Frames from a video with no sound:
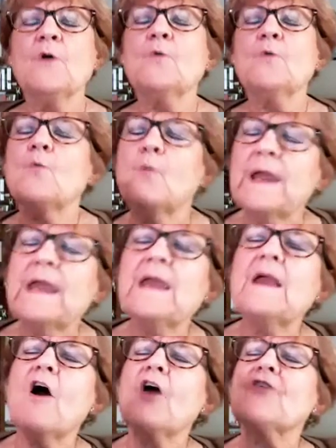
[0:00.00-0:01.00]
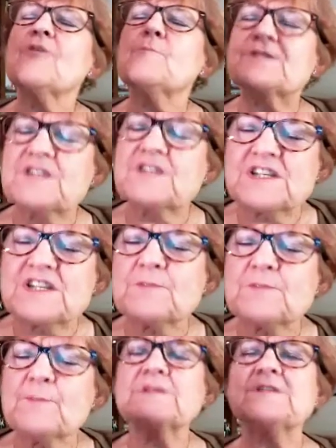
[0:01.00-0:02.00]
We are the
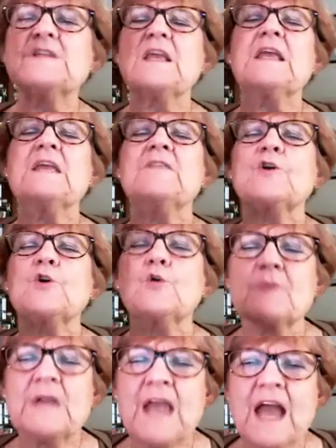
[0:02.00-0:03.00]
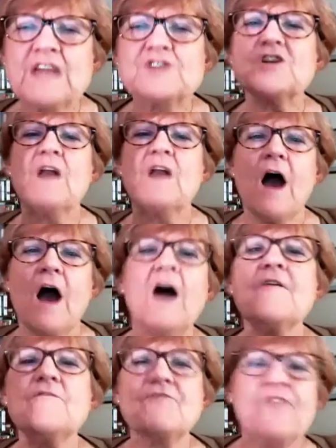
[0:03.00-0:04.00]
participants in the creation
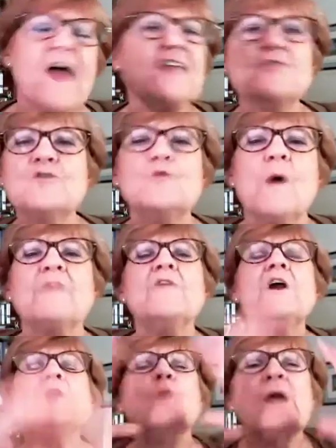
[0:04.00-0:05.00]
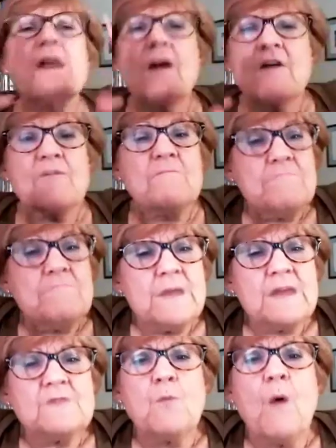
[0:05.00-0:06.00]
of that new world. We are the
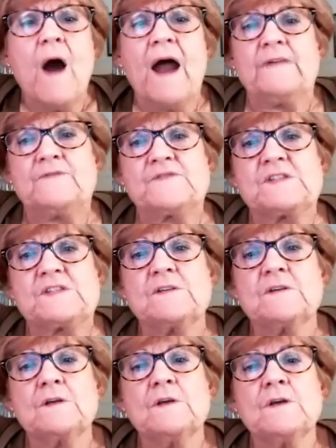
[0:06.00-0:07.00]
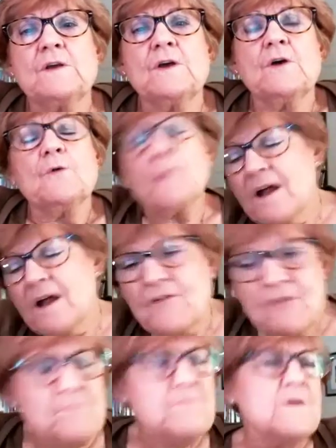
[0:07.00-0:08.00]
midwives. We are
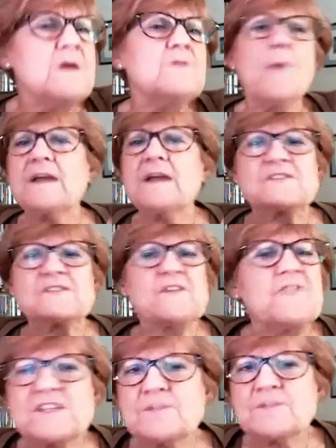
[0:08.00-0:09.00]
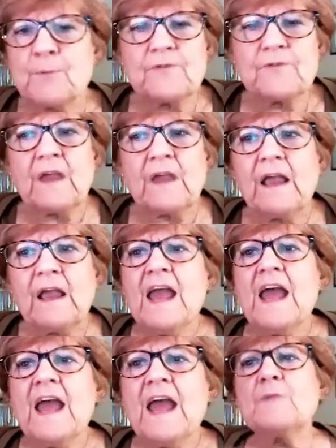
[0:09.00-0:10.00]
the midwives of this birthing.
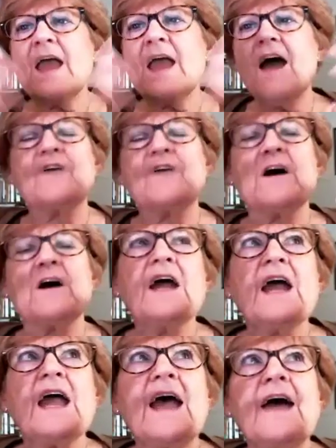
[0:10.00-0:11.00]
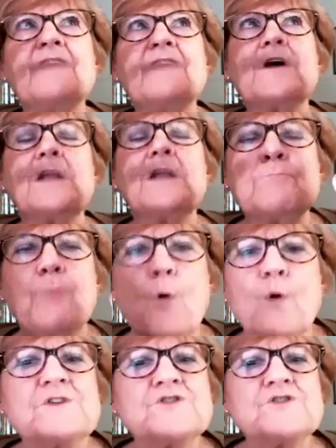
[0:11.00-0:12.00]
And we have an
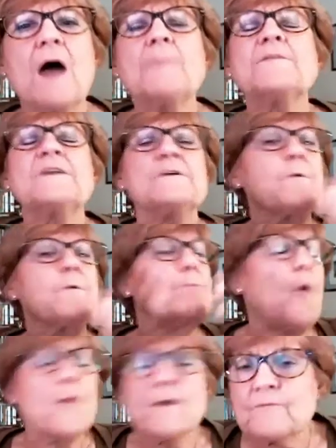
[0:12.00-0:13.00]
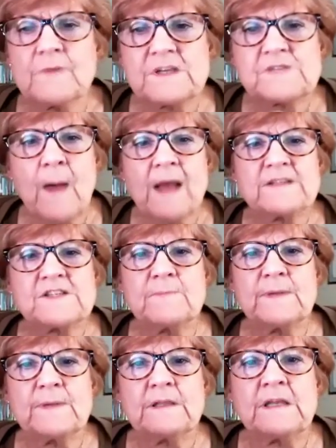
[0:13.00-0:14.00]
important job and an important
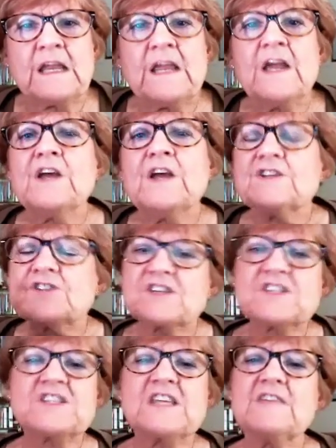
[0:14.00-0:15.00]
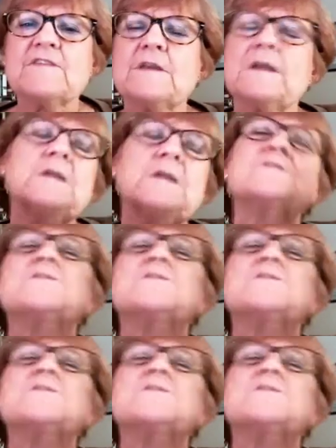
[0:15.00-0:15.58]
responsibility to see that it isn't